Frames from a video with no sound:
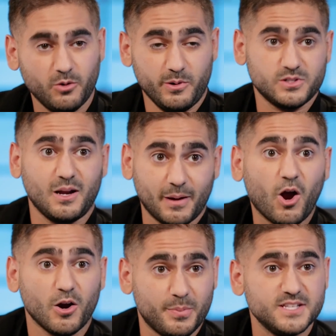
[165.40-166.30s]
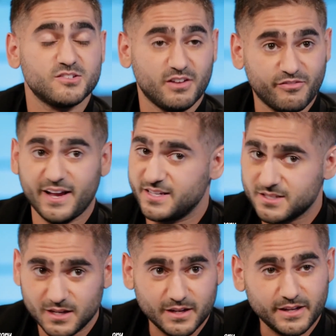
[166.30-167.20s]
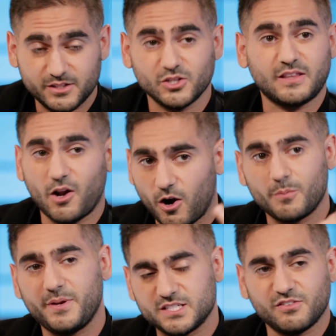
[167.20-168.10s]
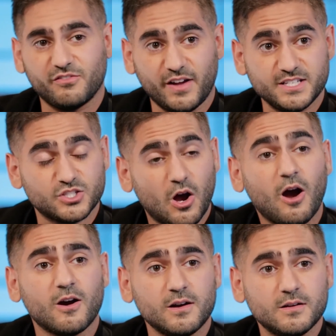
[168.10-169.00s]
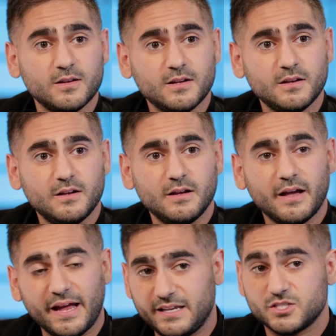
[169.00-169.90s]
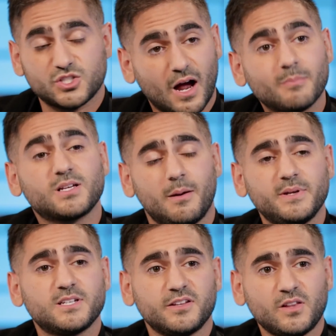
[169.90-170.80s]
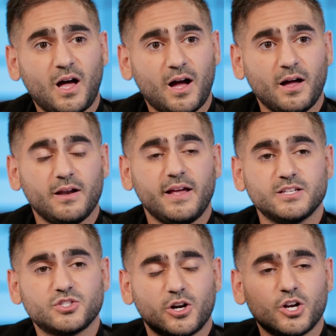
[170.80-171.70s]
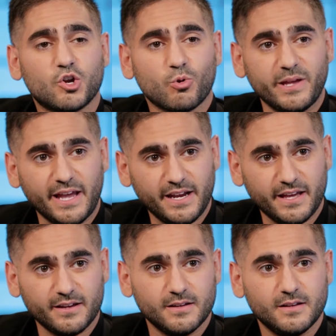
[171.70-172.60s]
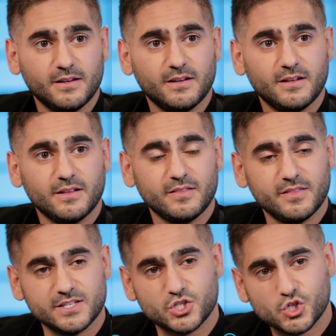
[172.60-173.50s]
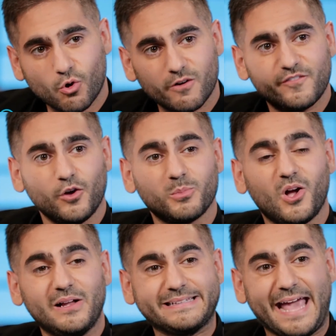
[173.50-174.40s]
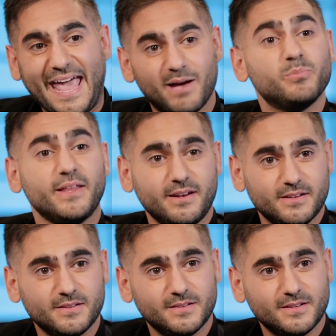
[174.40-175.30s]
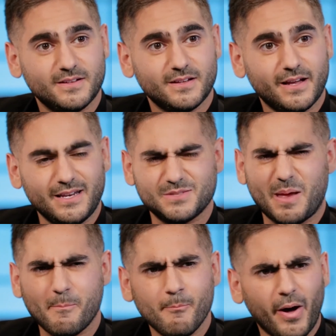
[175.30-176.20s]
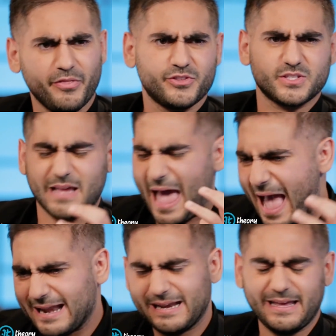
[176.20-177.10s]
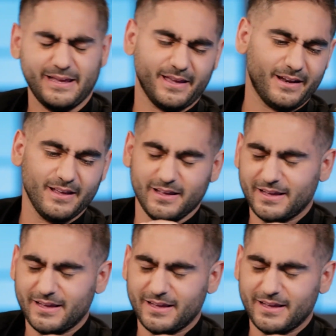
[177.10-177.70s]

you know, we were talking about hard piece of advice. He took that hard piece of advice to heart and he stopped coming to the lot and started creating this short film called Amblin and he spent months editing and